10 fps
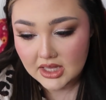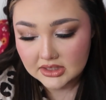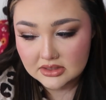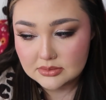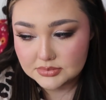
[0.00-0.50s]

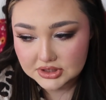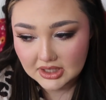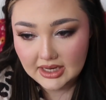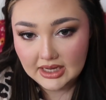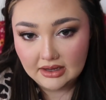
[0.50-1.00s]
because I'm sure
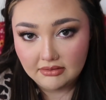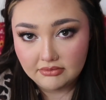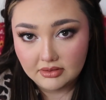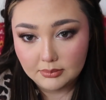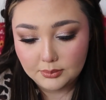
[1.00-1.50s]
I
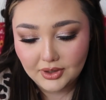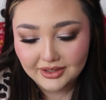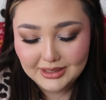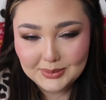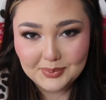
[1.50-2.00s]
have
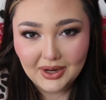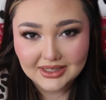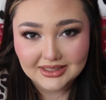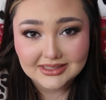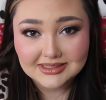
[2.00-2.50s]
more lip
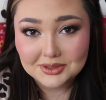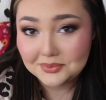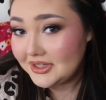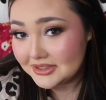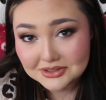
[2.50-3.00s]
products that
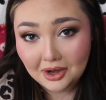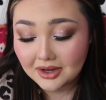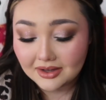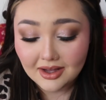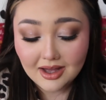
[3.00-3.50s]
we could
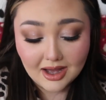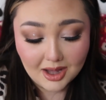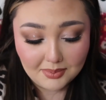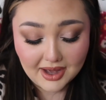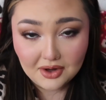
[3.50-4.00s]
talk
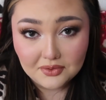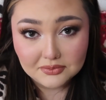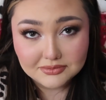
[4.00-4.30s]
about.